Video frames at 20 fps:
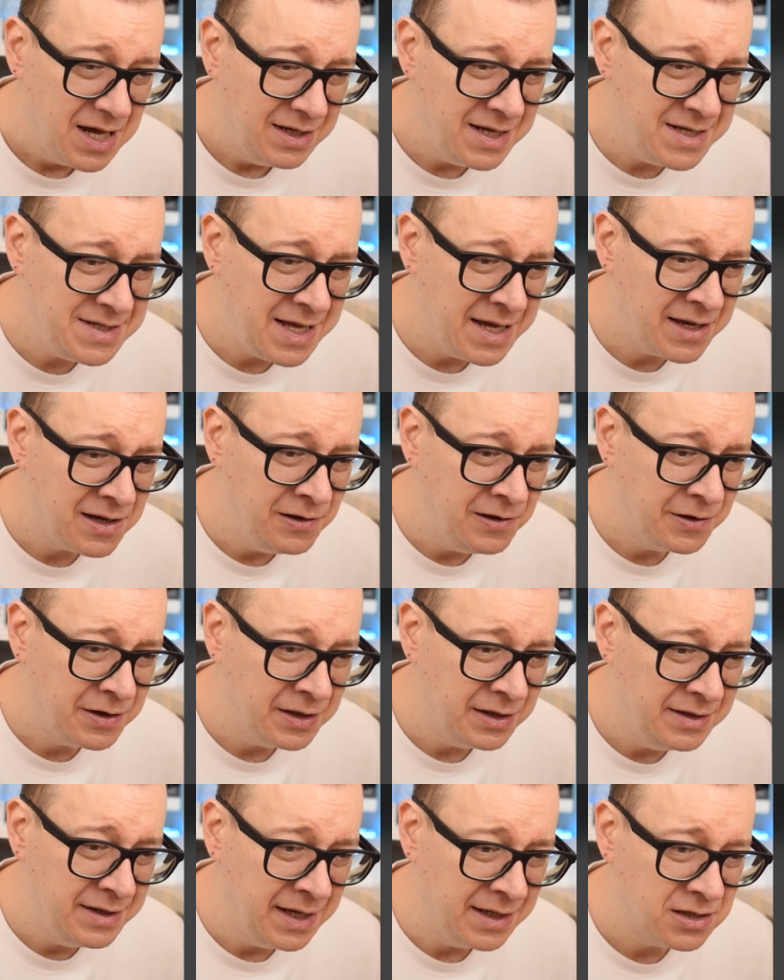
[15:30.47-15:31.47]
Let's take a look
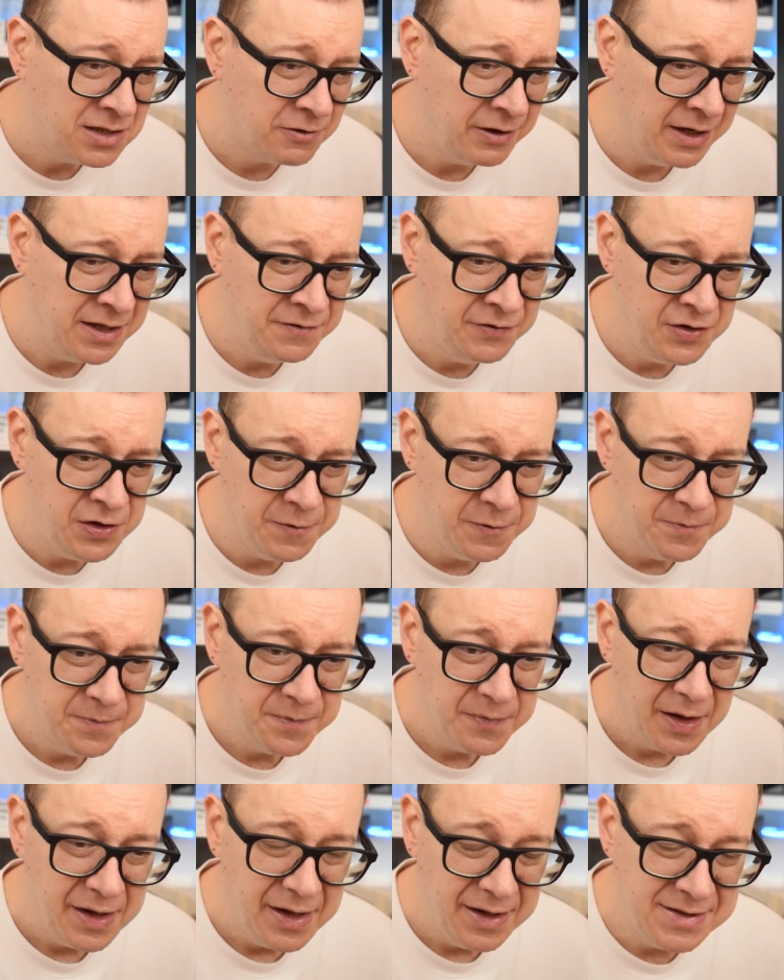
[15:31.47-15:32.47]
at that red view.
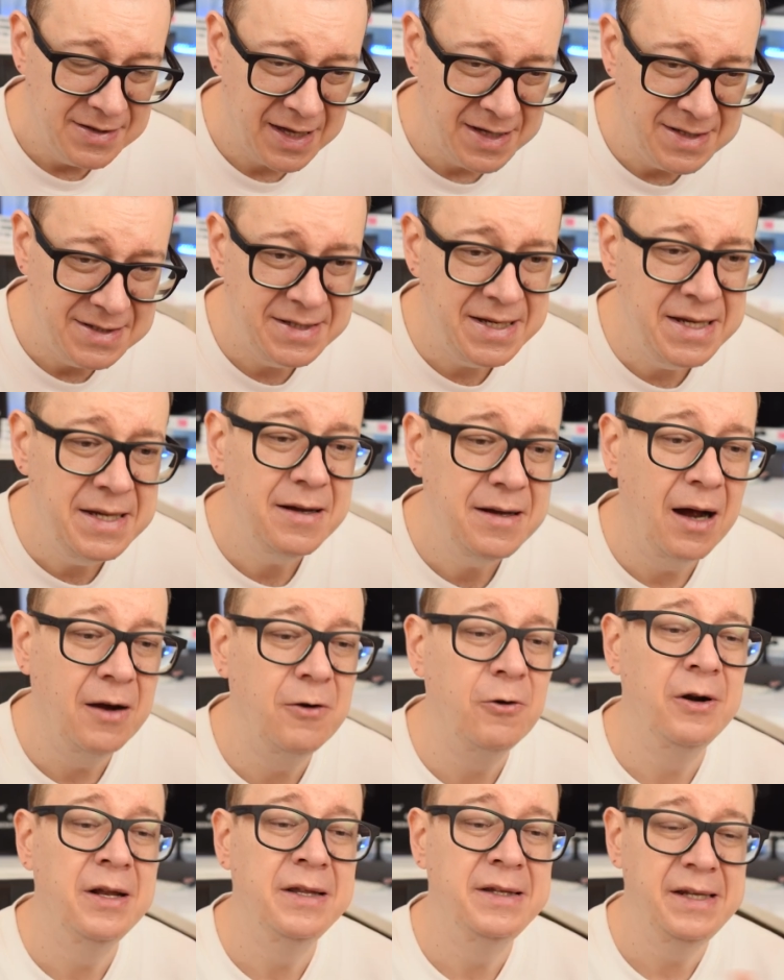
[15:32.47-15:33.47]
As you can see, I
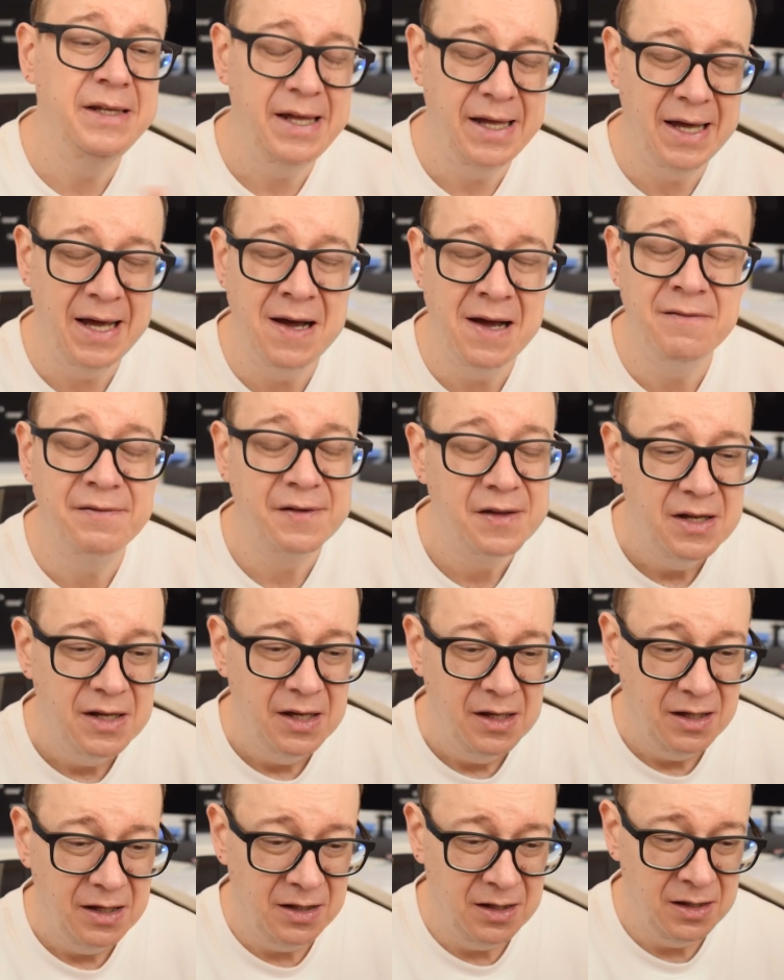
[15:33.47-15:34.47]
already have
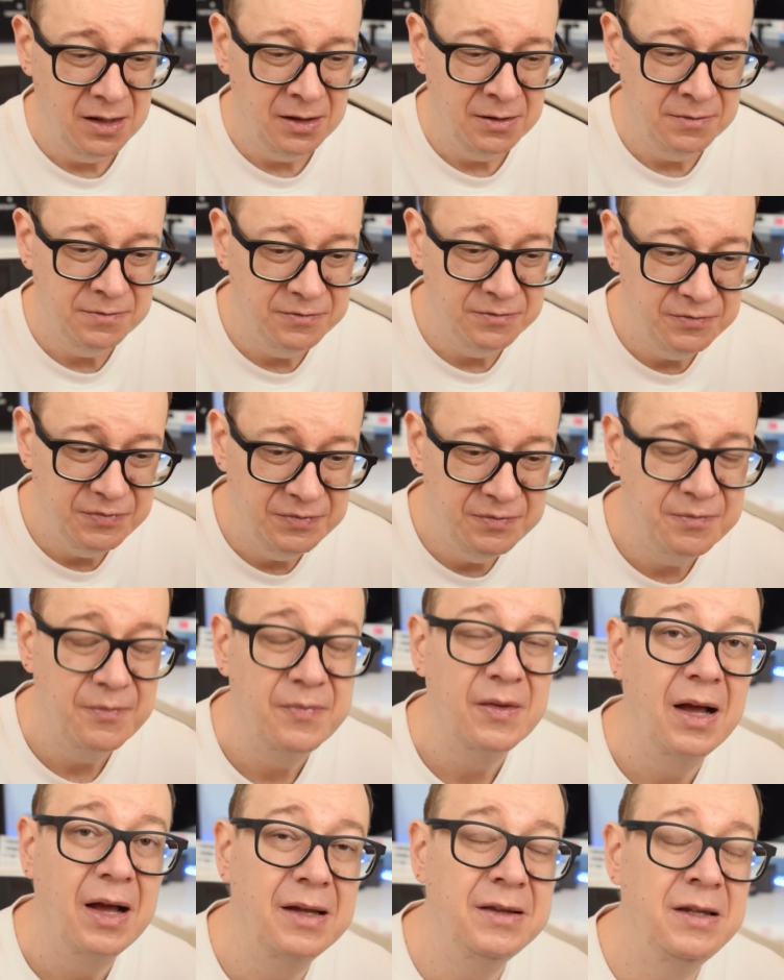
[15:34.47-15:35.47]
um,
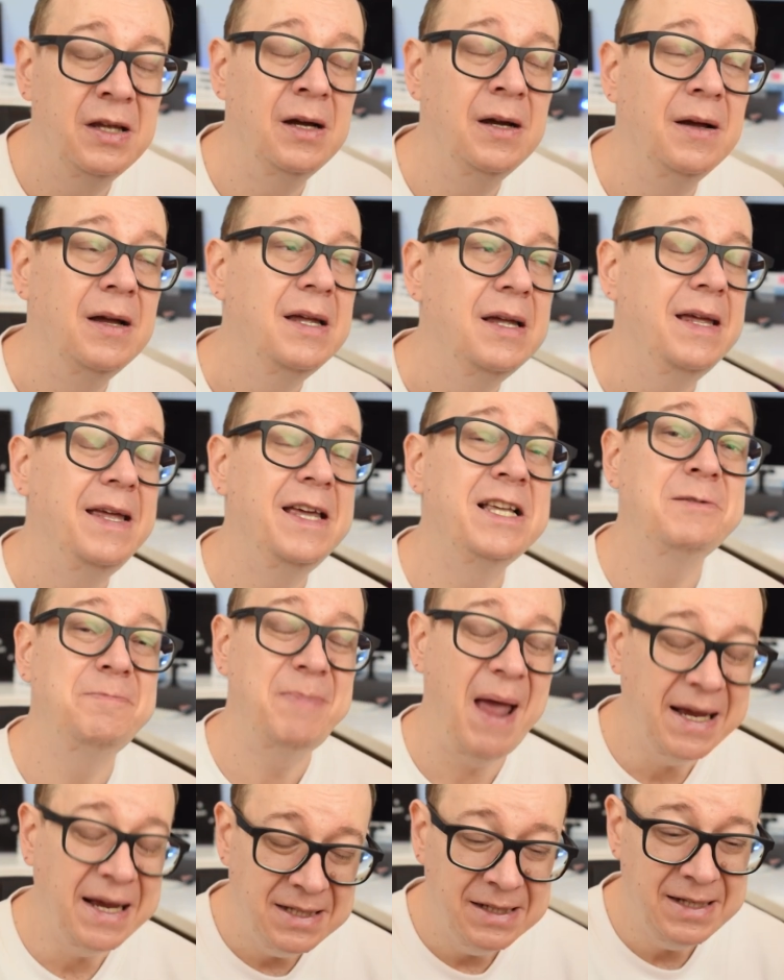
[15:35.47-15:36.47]
the
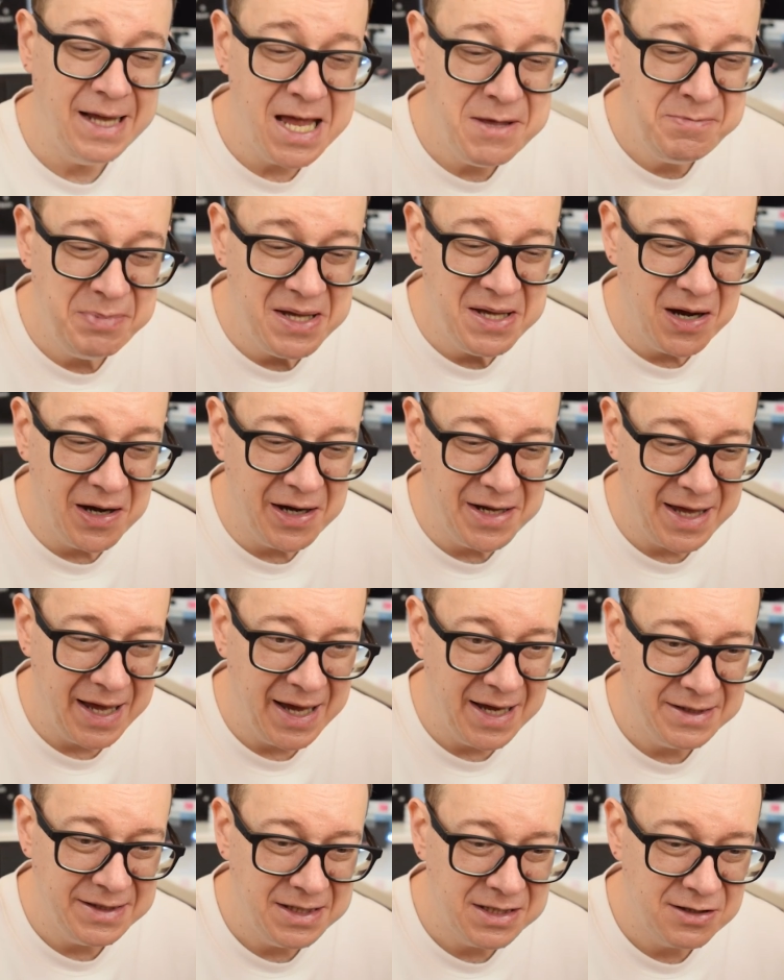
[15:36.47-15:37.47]
expected A P I
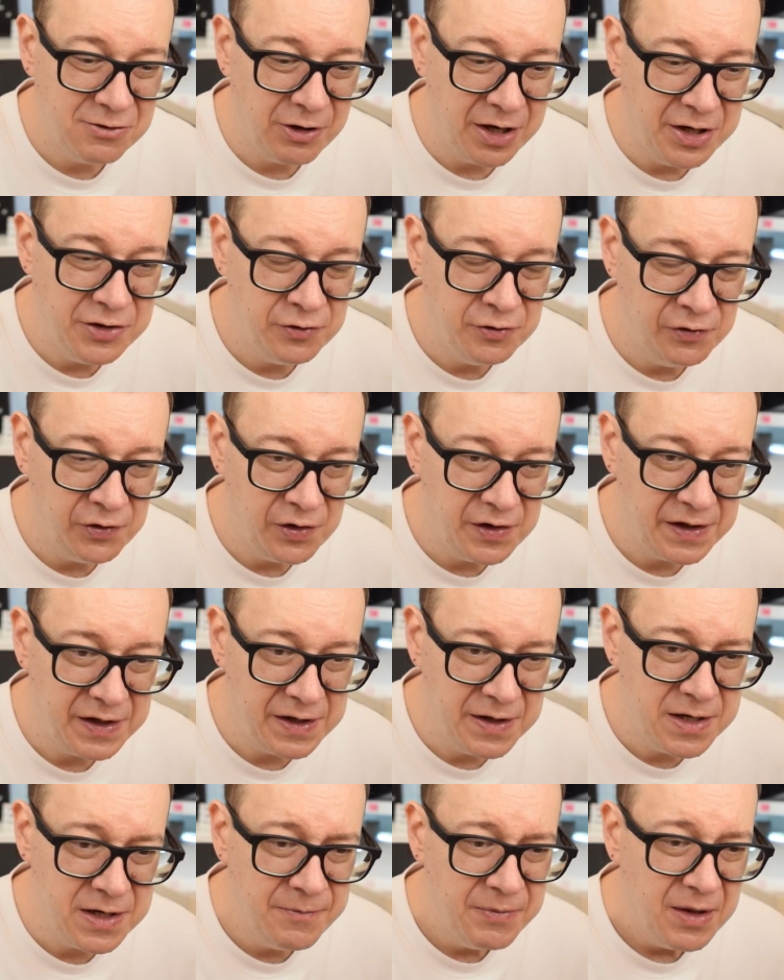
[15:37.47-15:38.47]
added right over
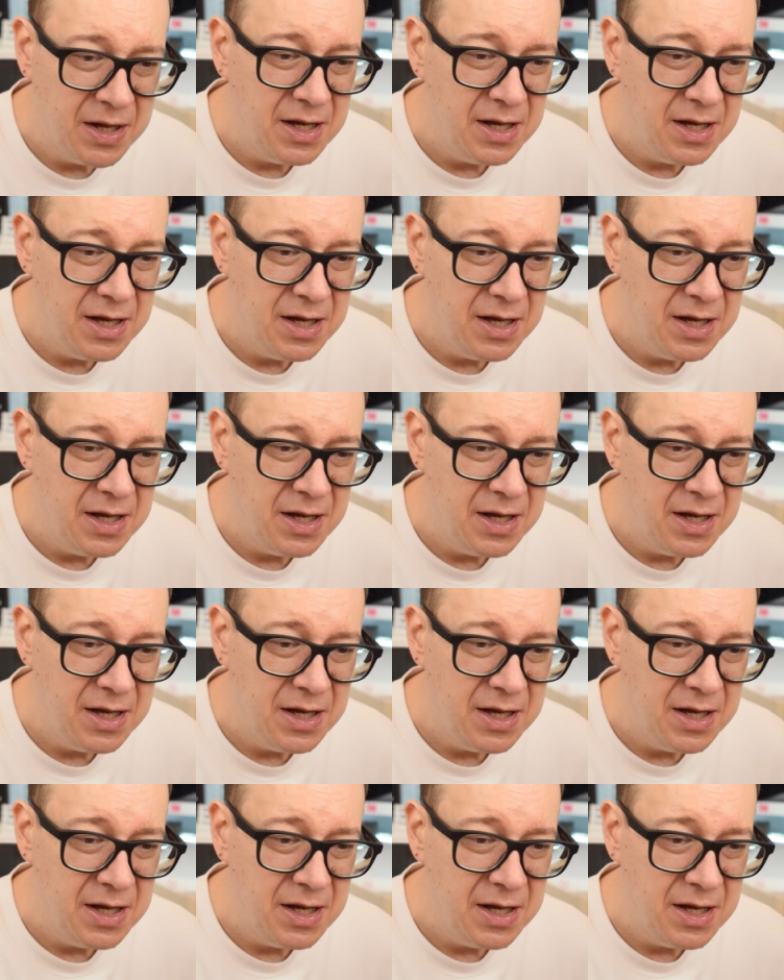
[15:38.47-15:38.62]
here.